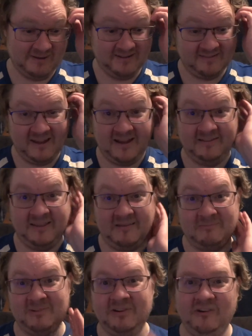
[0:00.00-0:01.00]
because, yeah,
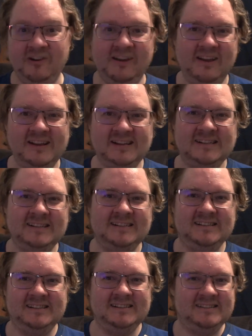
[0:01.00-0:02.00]
that really...
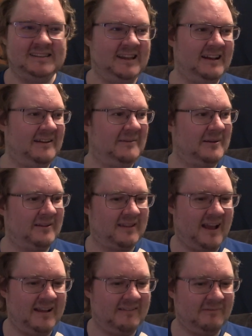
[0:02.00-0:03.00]
Yeah, because
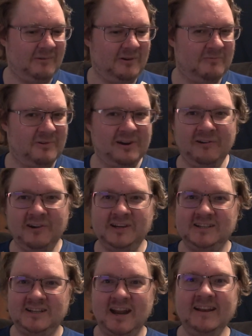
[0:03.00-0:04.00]
that would
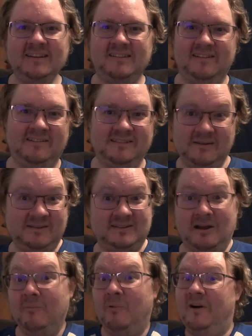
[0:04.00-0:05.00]
really change things in
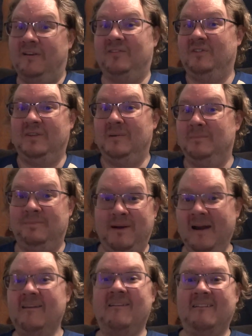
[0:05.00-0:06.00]
some ways for the
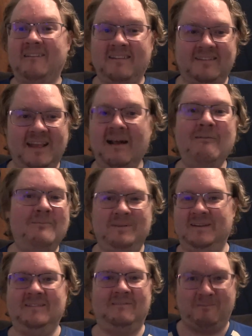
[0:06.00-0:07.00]
better, because that would
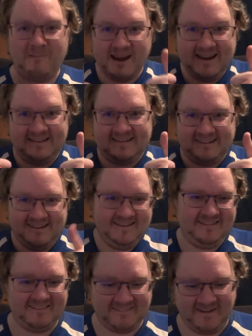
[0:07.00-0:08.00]
be great.
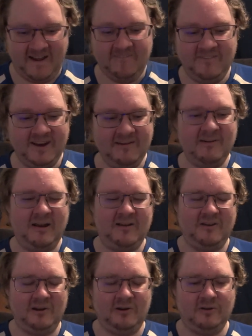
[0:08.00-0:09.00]
Yes, I think
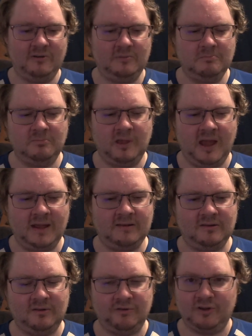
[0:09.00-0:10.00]
I heard
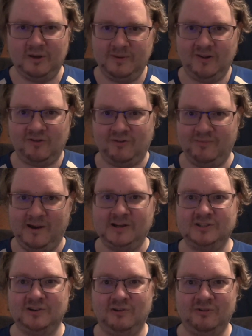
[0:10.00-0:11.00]
that there's going to be a
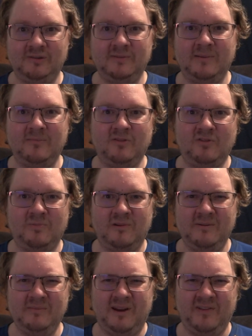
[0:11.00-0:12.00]
special sometime in
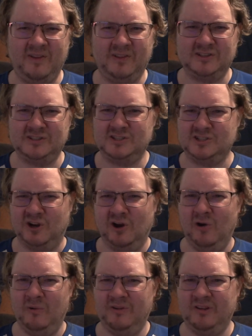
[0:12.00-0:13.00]
spring, but I thought the
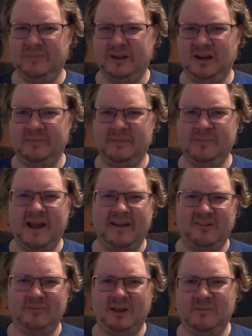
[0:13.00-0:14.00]
show is going to be coming
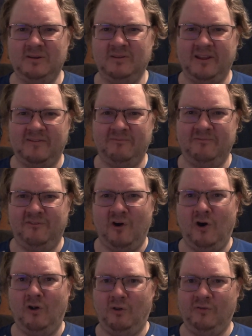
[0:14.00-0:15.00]
back sometime in, like,
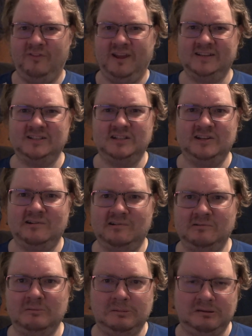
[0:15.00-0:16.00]
fall of next
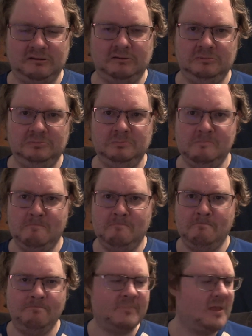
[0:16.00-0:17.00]
year. So,